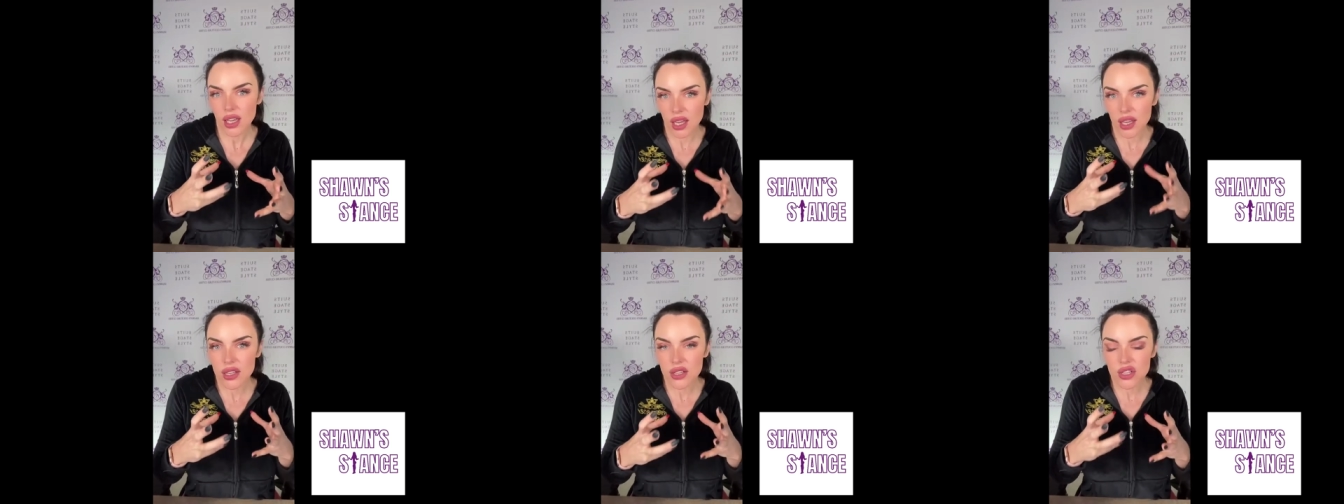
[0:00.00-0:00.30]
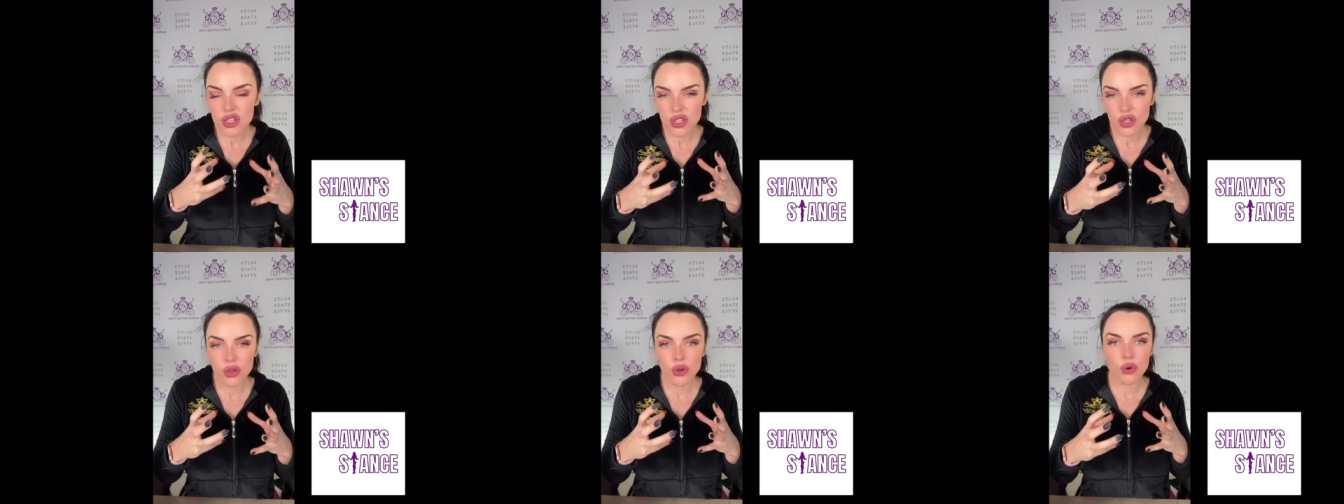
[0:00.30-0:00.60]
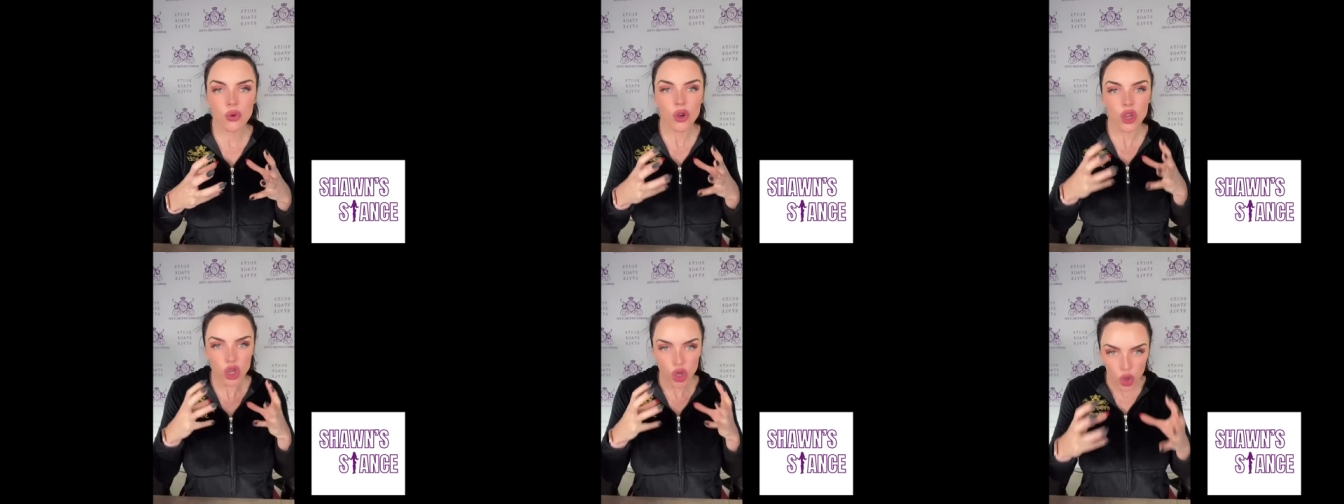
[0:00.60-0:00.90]

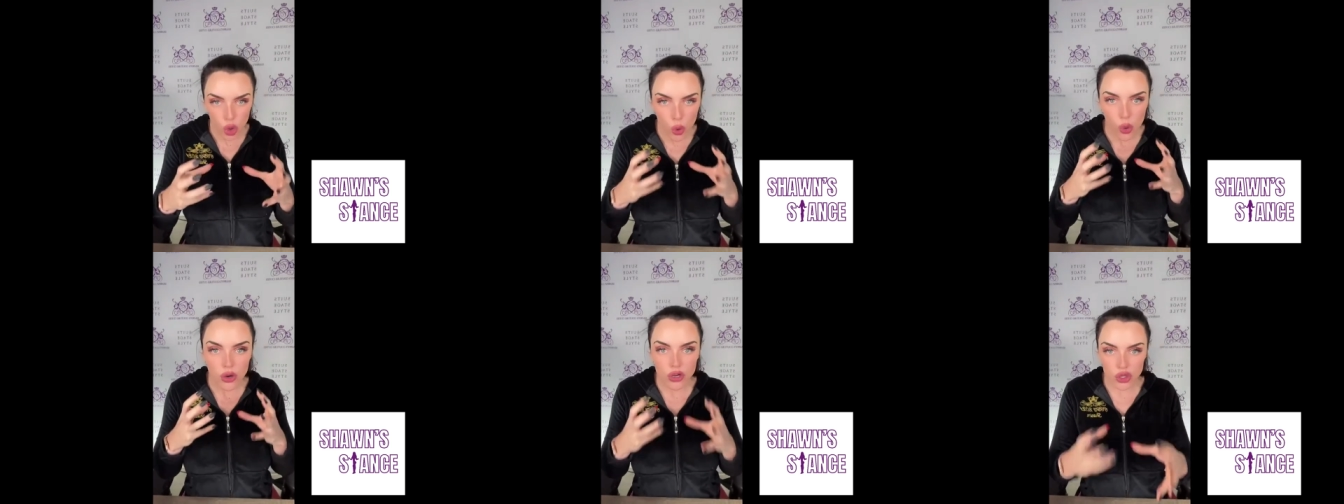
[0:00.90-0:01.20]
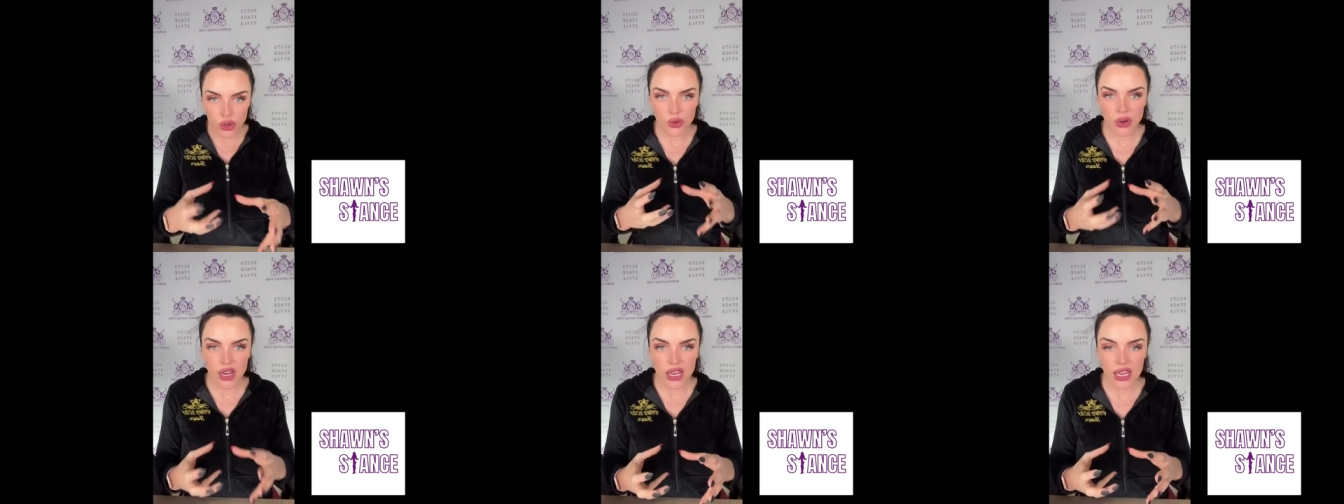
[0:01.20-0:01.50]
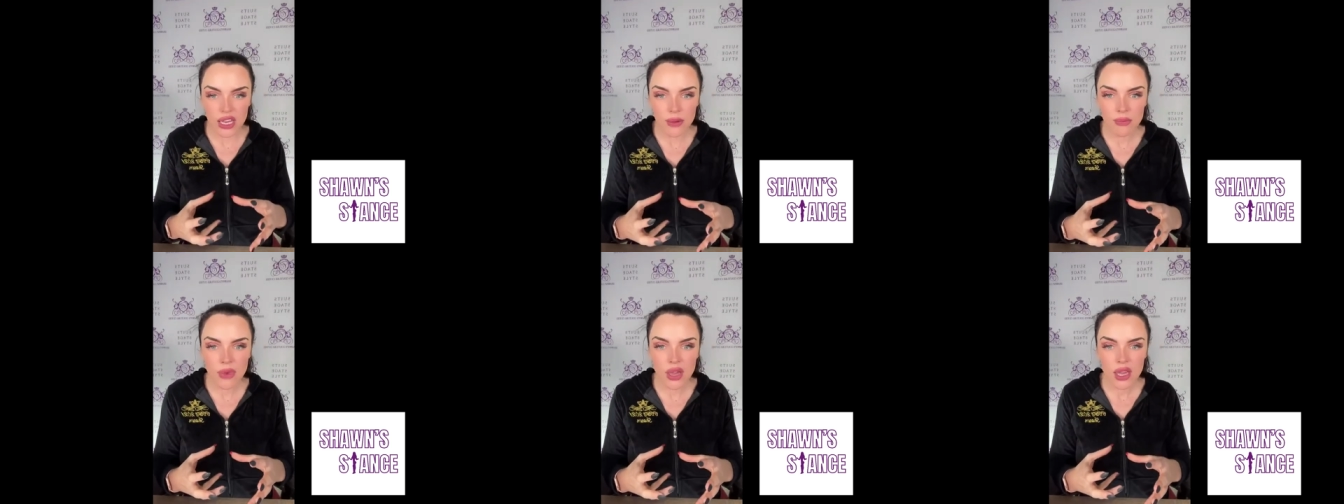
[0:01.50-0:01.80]
into your
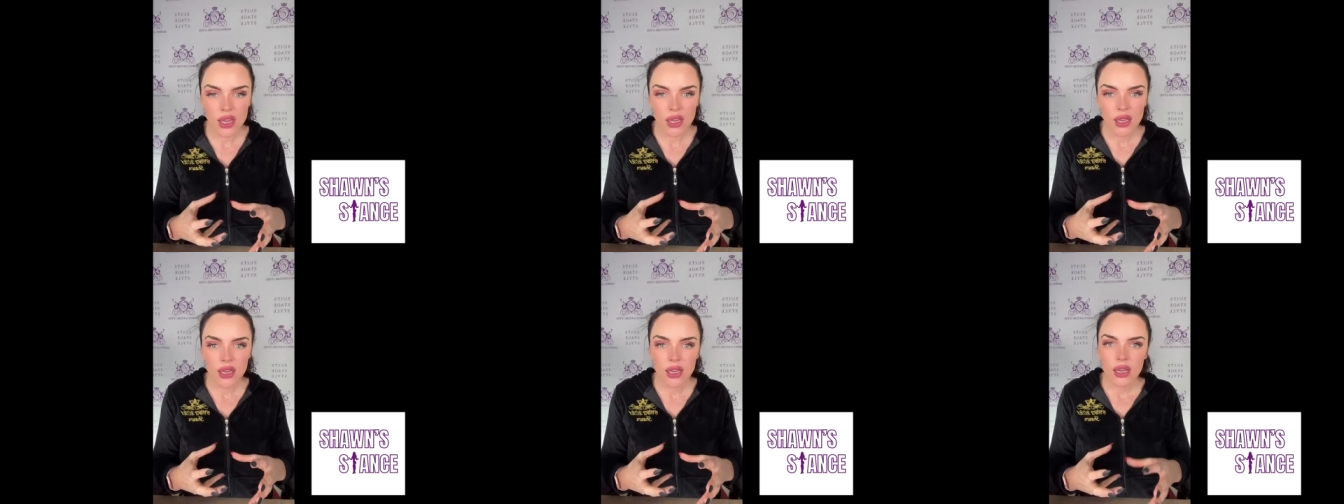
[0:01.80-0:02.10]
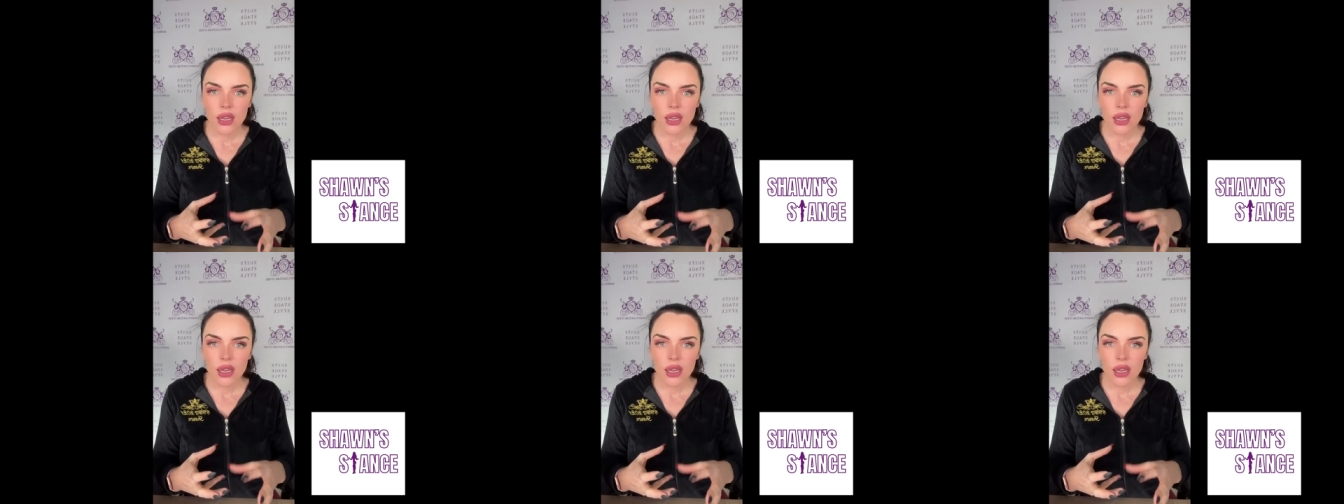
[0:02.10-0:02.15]
dream